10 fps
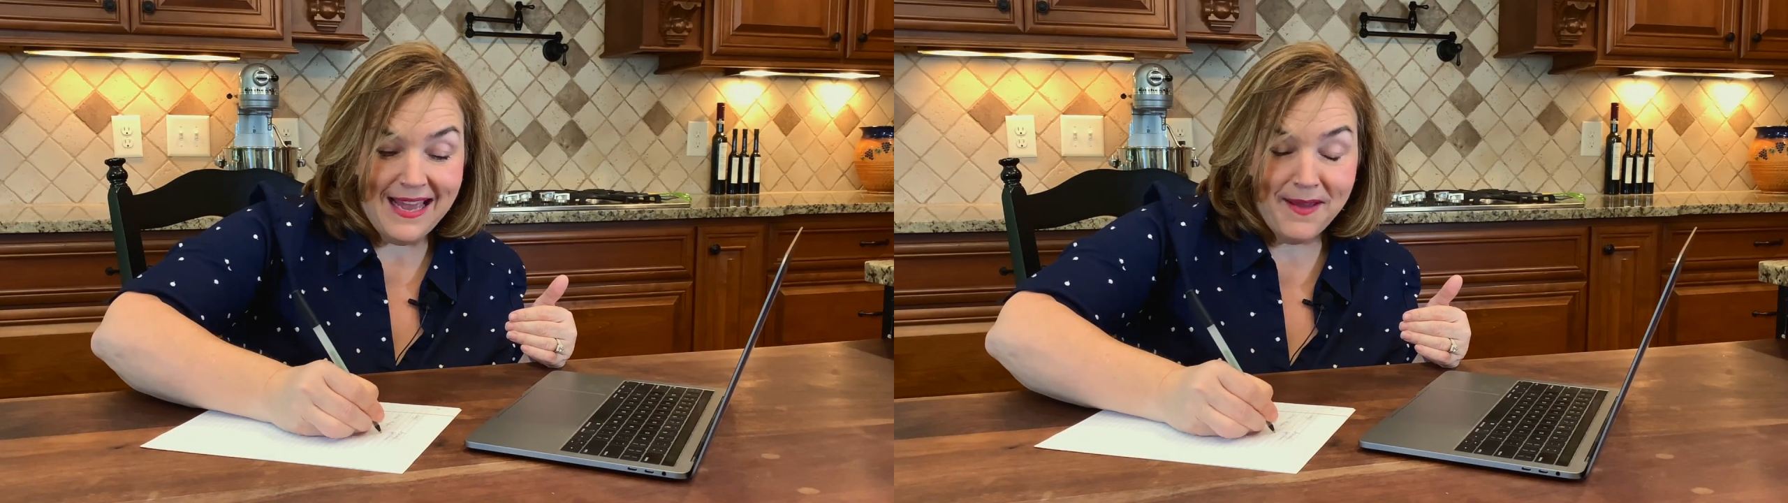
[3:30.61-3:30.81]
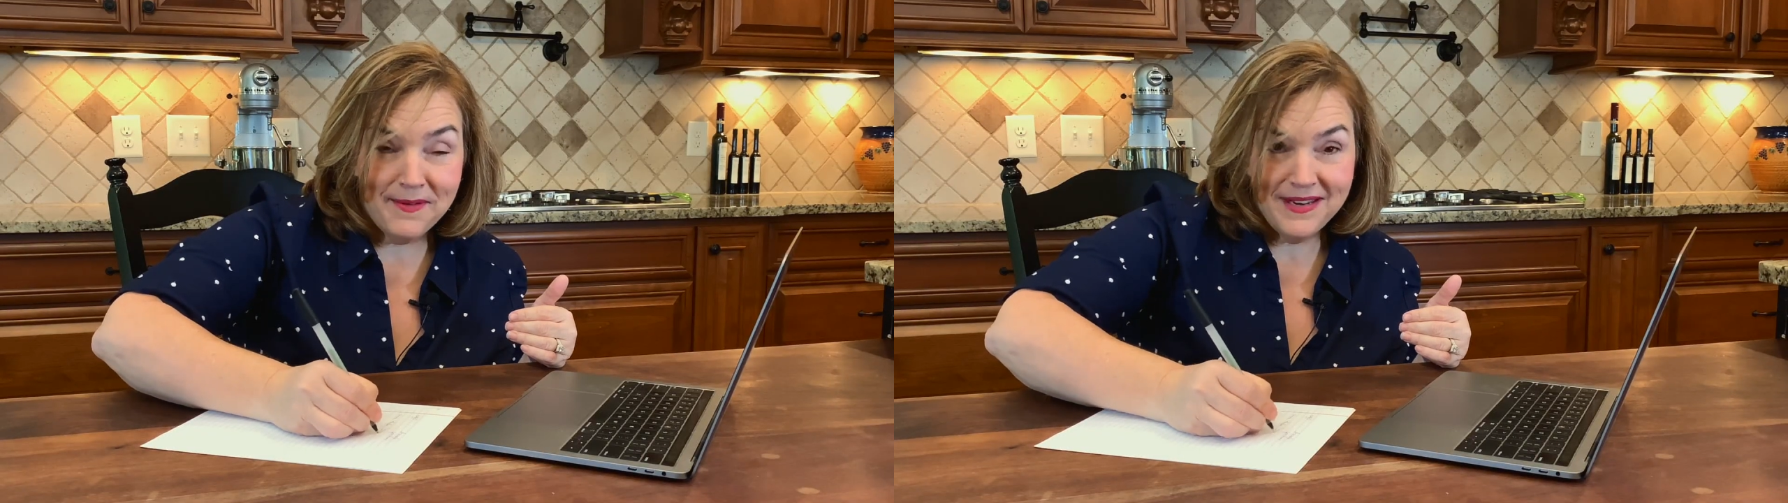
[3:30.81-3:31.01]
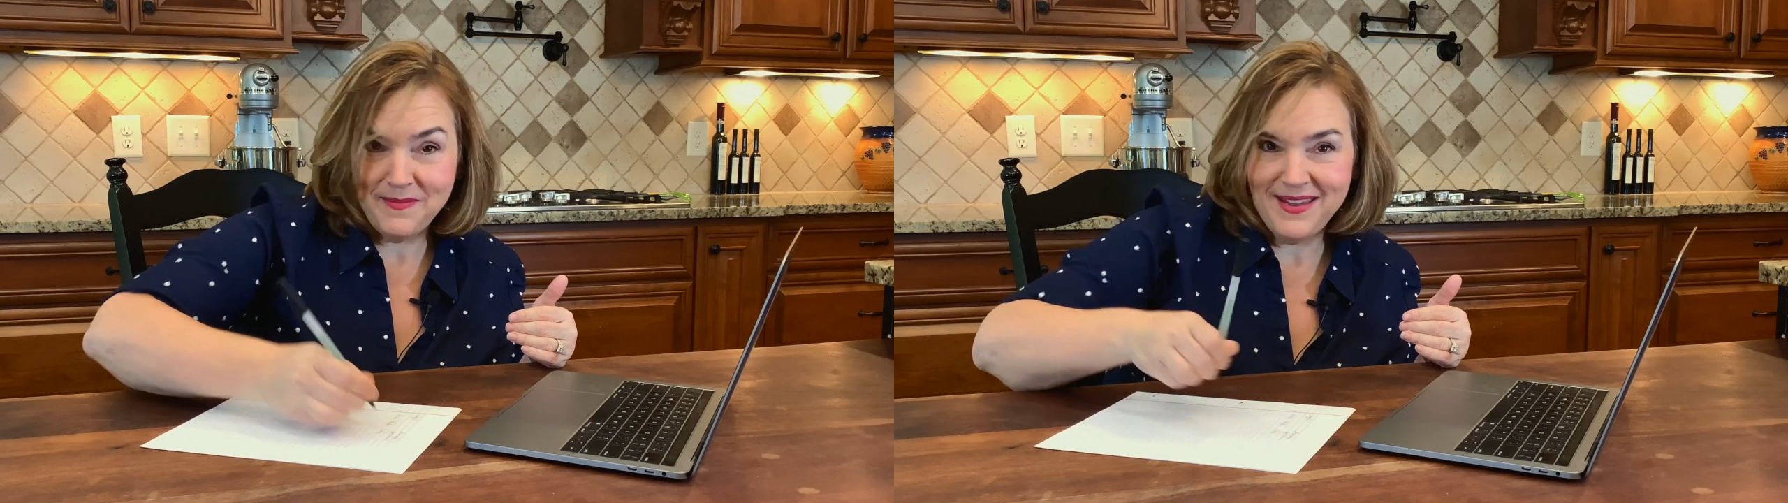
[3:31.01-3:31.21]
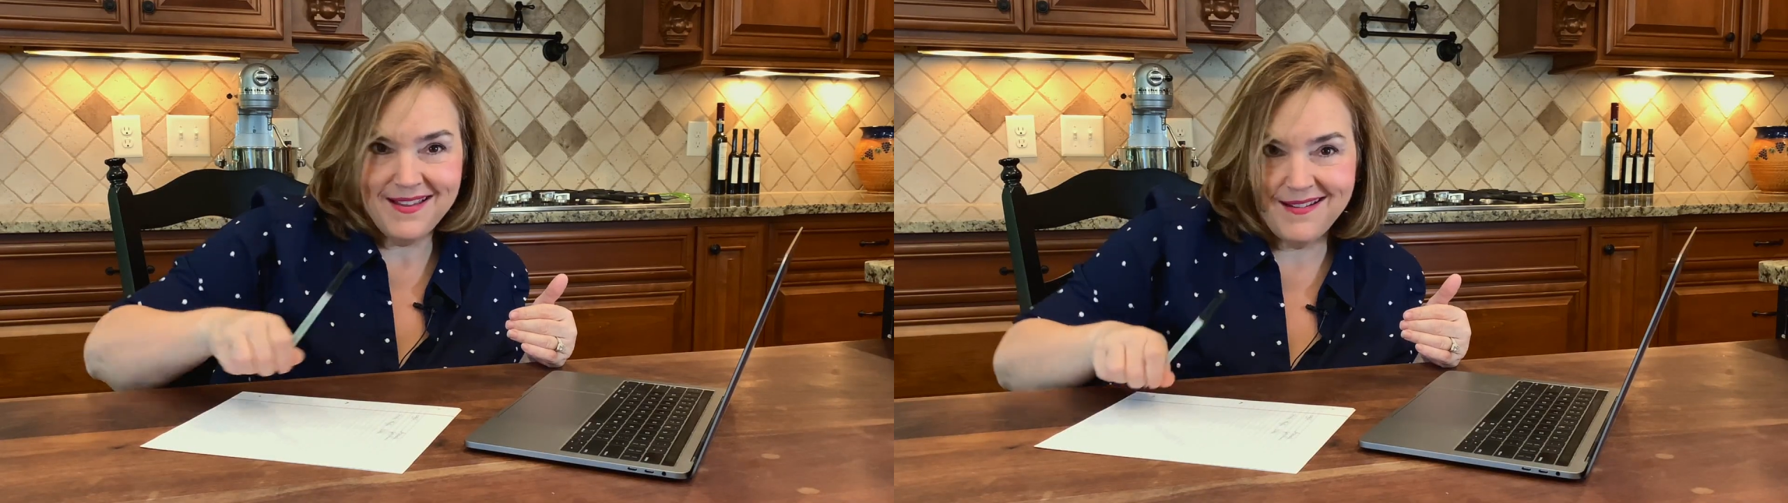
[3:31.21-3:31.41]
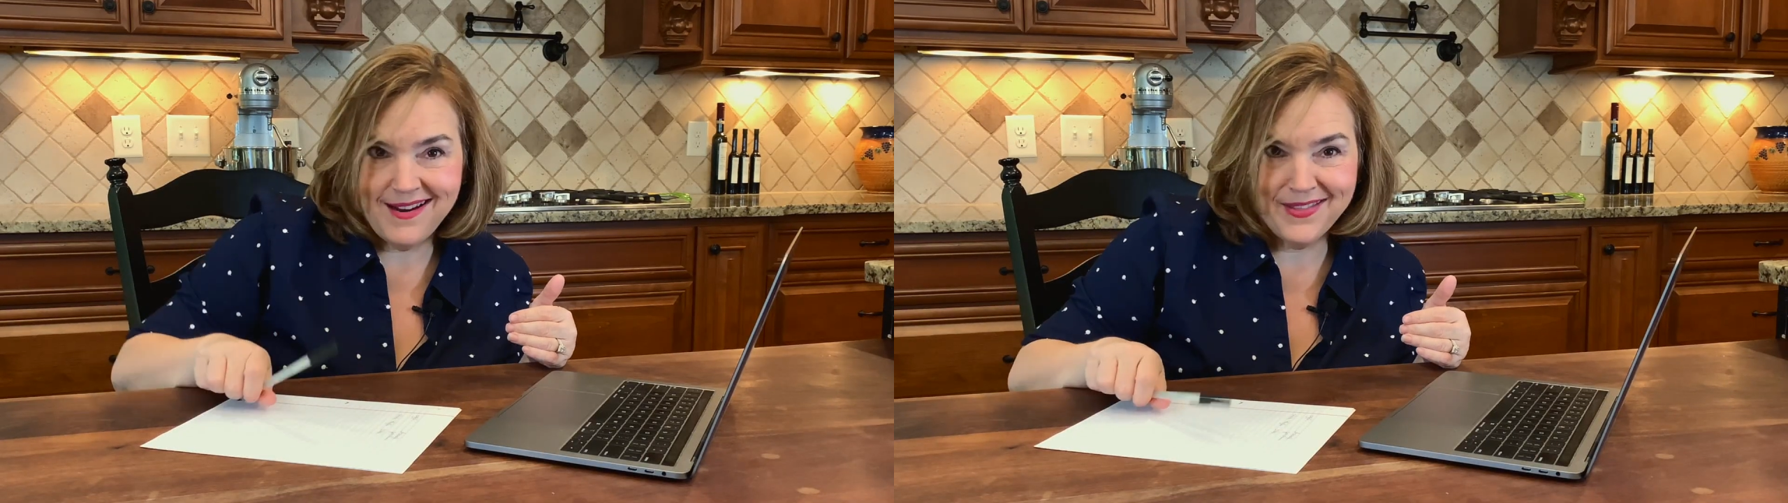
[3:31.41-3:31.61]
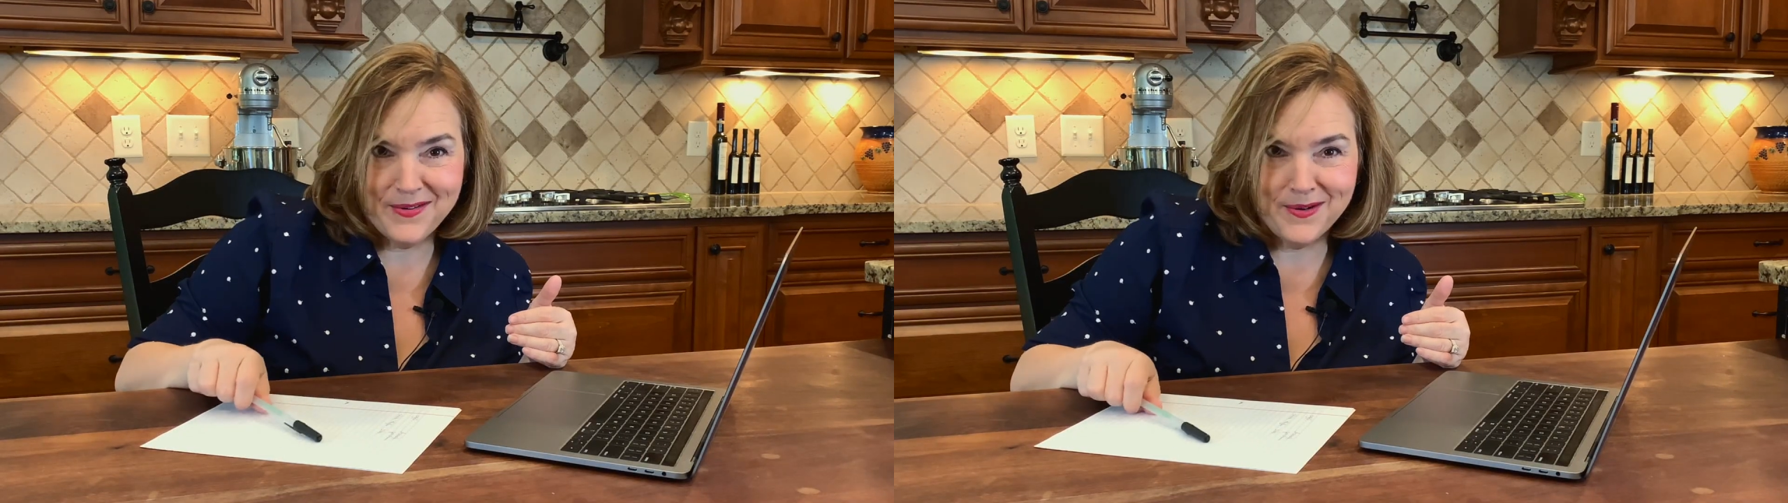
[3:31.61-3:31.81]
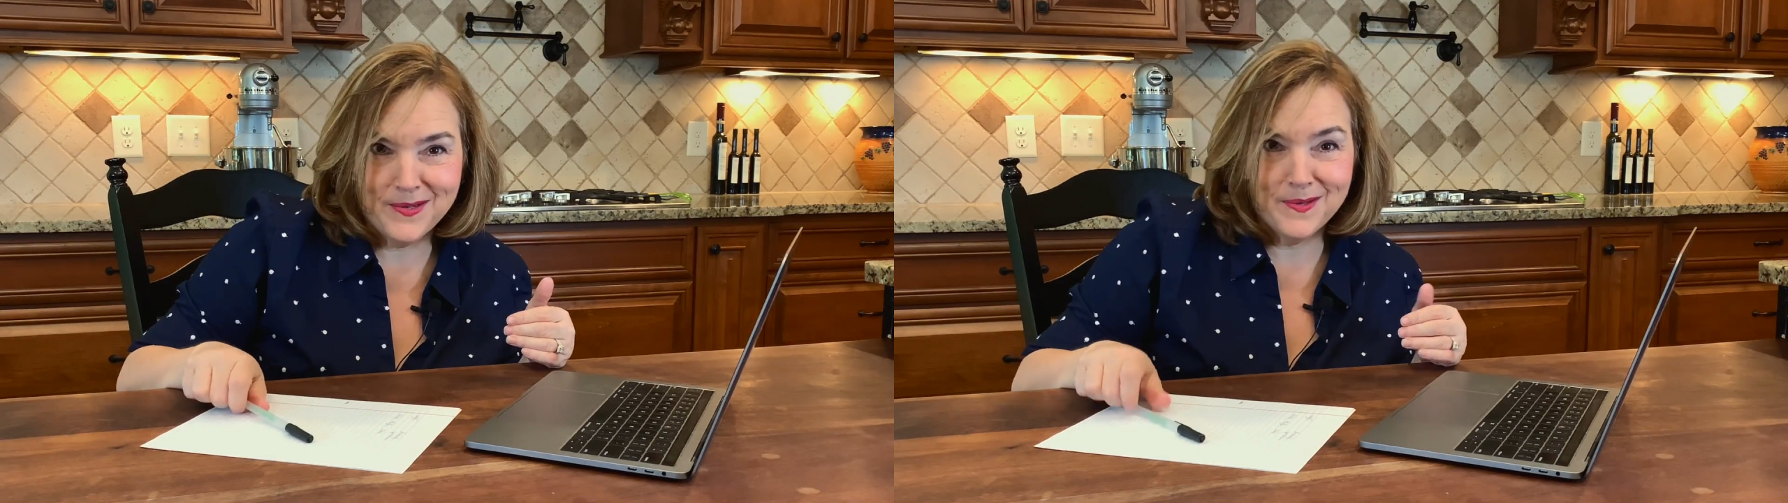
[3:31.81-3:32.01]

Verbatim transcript: I'm gonna be in and out of the grocery